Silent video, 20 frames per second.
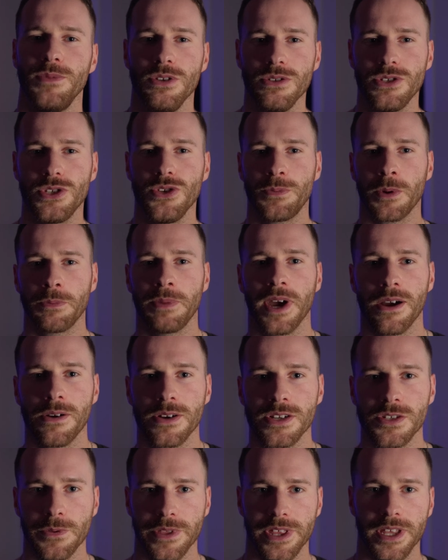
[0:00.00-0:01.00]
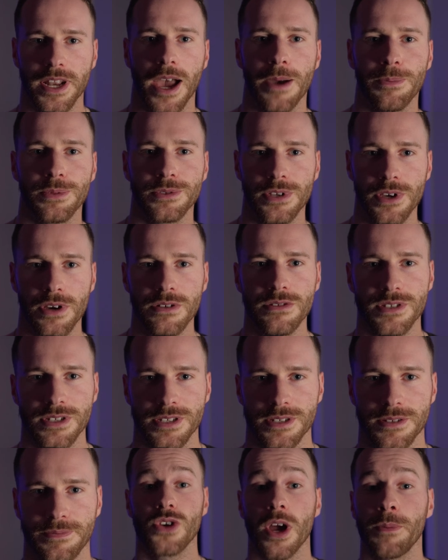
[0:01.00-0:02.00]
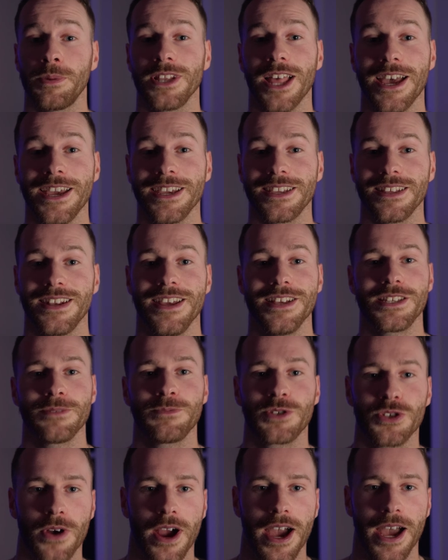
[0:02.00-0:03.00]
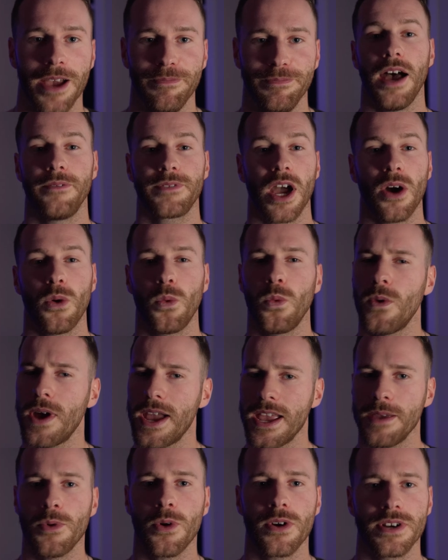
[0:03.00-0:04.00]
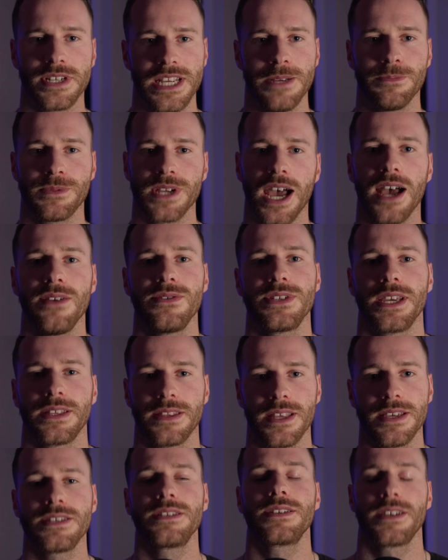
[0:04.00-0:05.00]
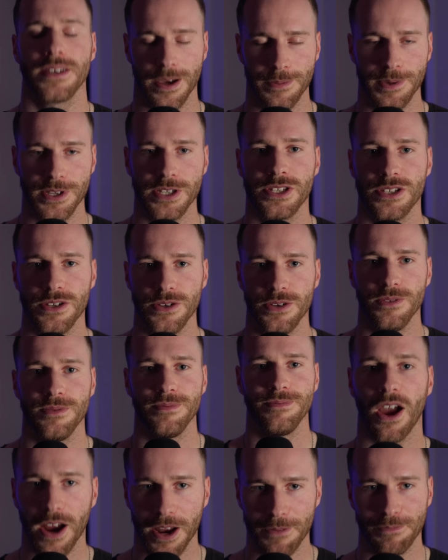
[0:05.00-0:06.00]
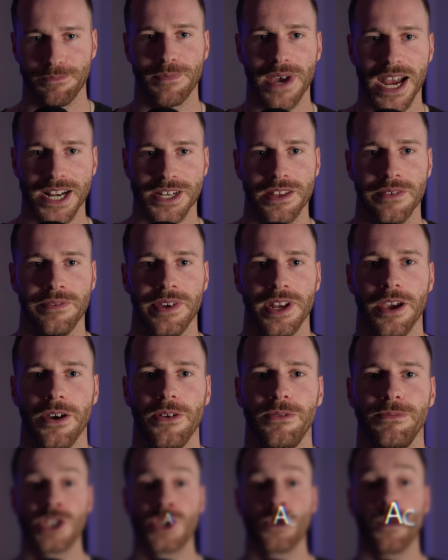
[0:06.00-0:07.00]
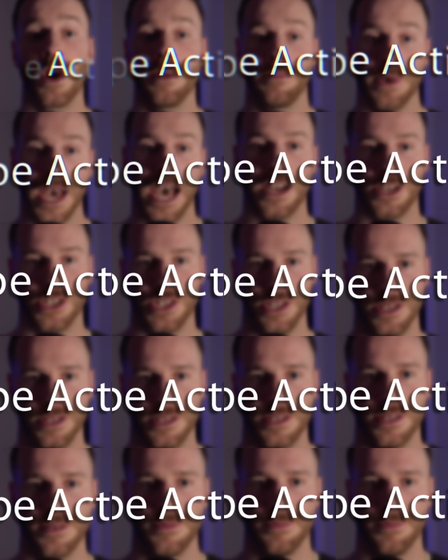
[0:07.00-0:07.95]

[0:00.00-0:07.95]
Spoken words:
new superpowers within Apple Notes, drop a like and hit subscribe. I've got way more deep dives like this coming soon. All right, back to the video. Swipe actions.